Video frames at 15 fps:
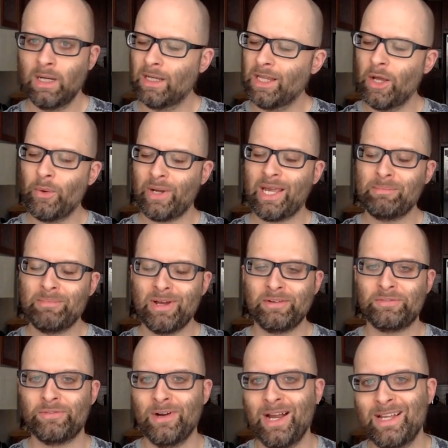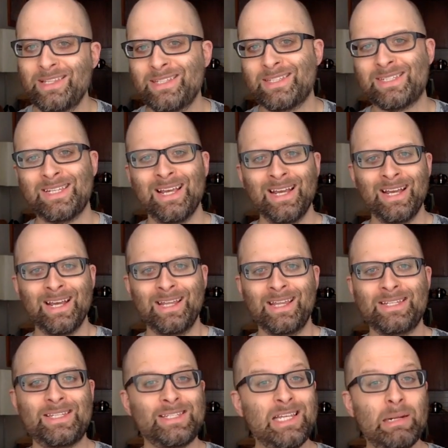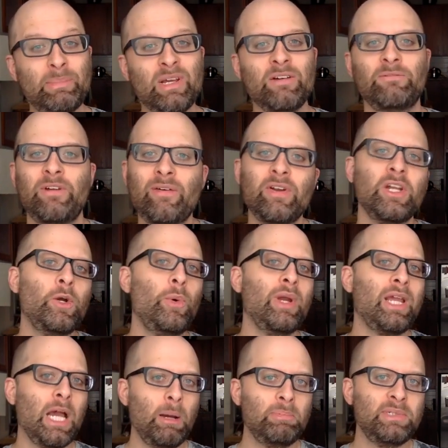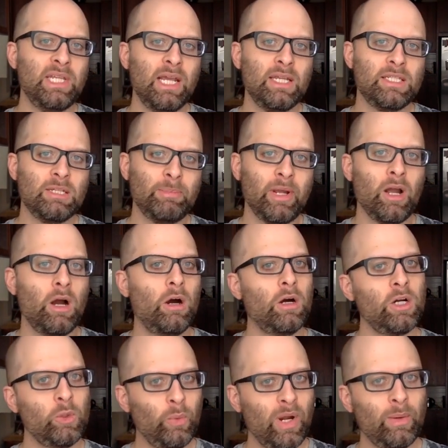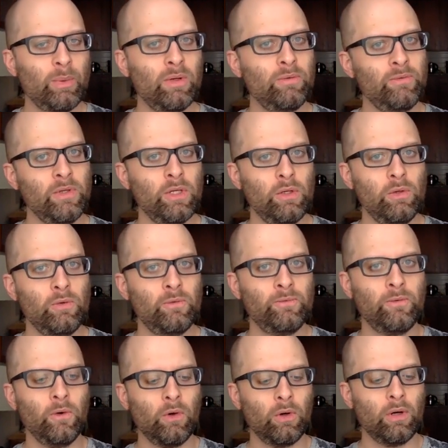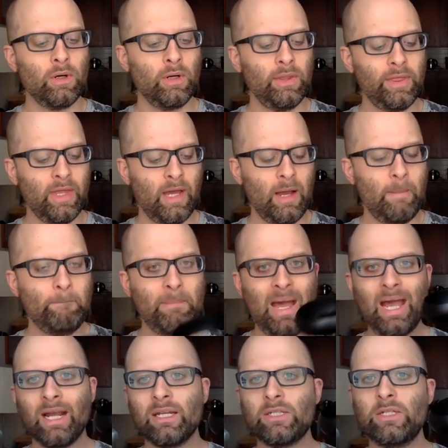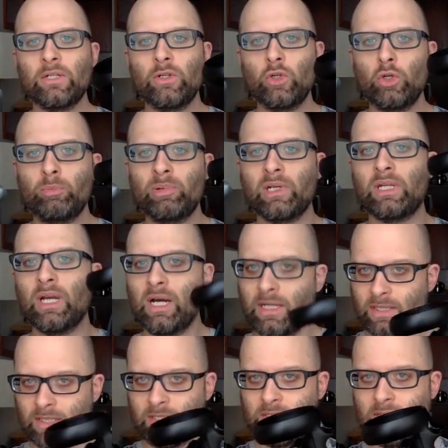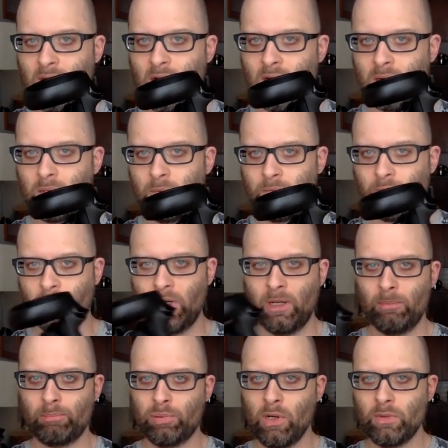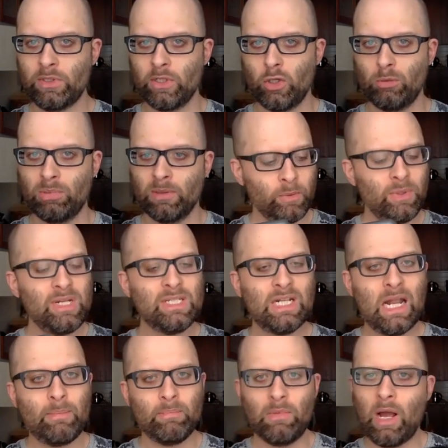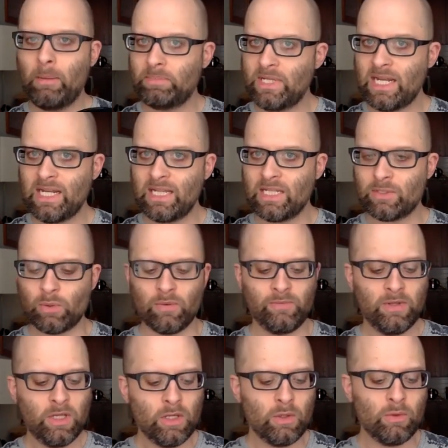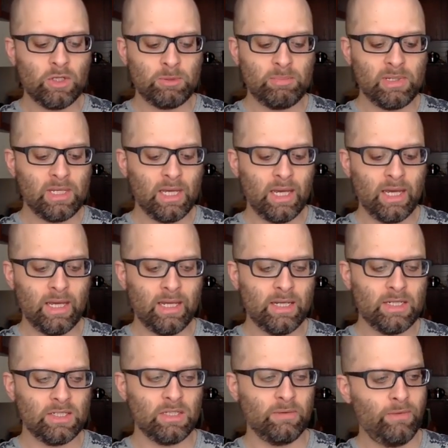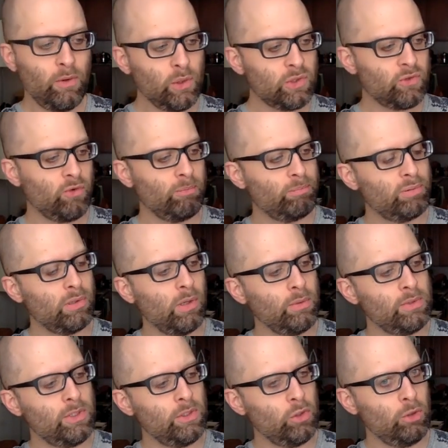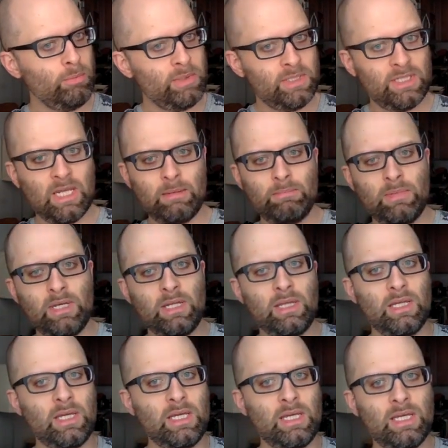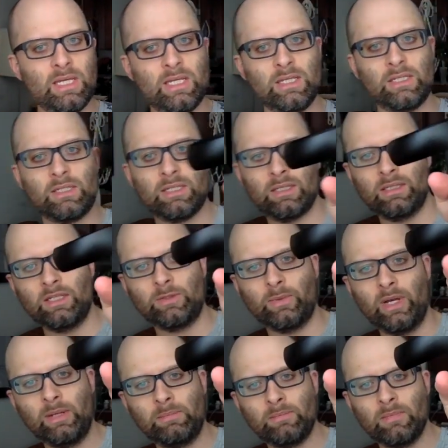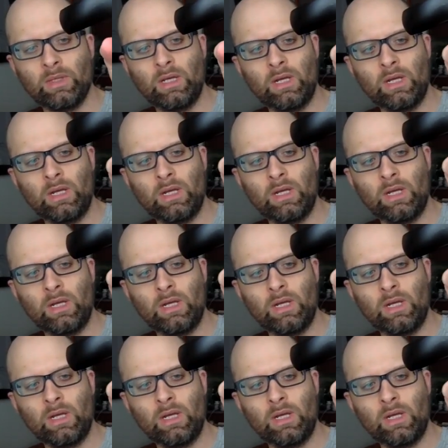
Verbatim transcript: Hello again, my friends. This is going to be a very quick update to my hardware review for the MagTube Gunstock from ProTube. The reason I'm updating this review is because the folks from ProTube sent me these, this way,